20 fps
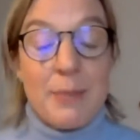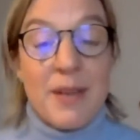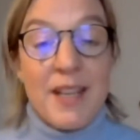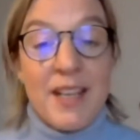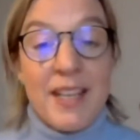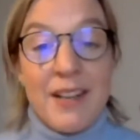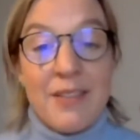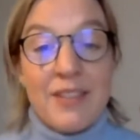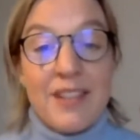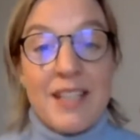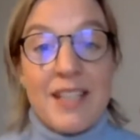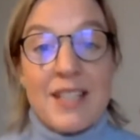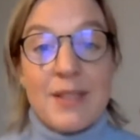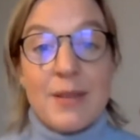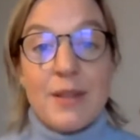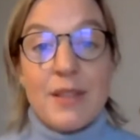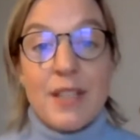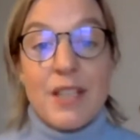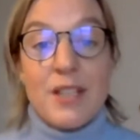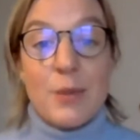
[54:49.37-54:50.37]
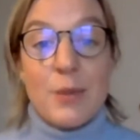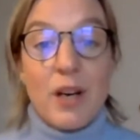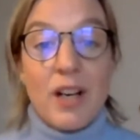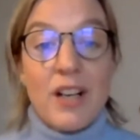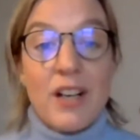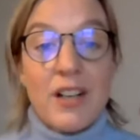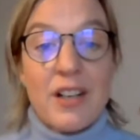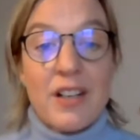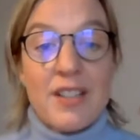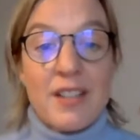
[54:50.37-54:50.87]
And many of these
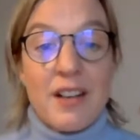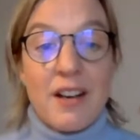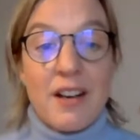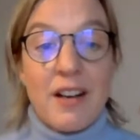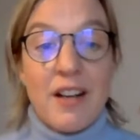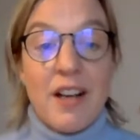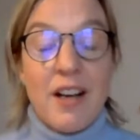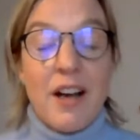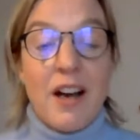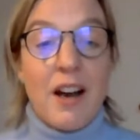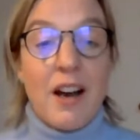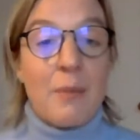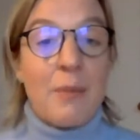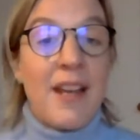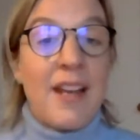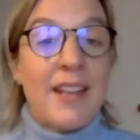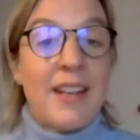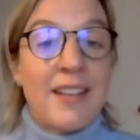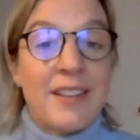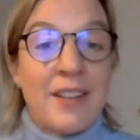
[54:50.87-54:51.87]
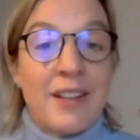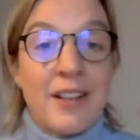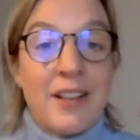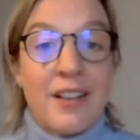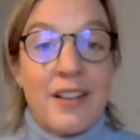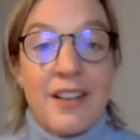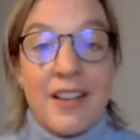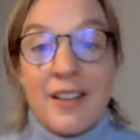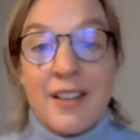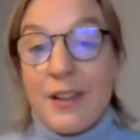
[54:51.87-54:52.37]
workers are men in
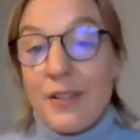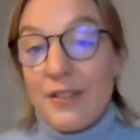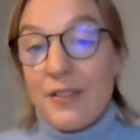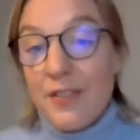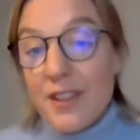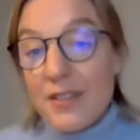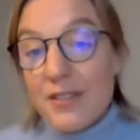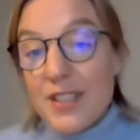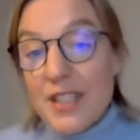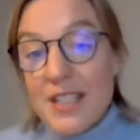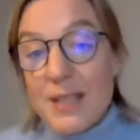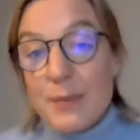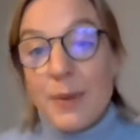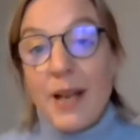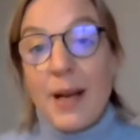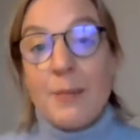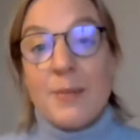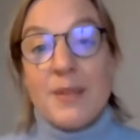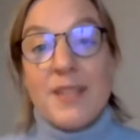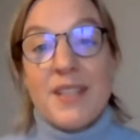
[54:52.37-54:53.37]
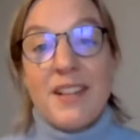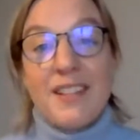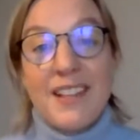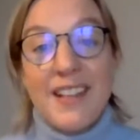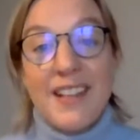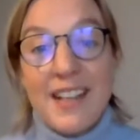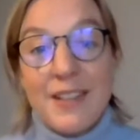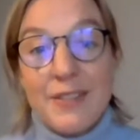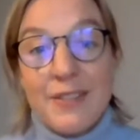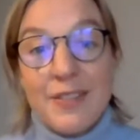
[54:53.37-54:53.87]
their 50s, perhaps their
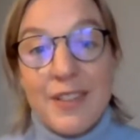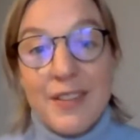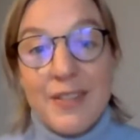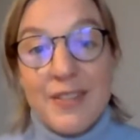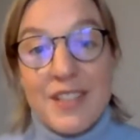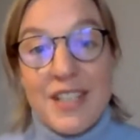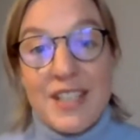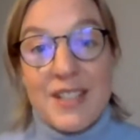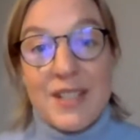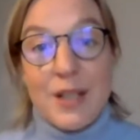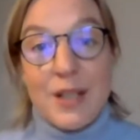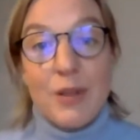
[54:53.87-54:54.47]
late 50s.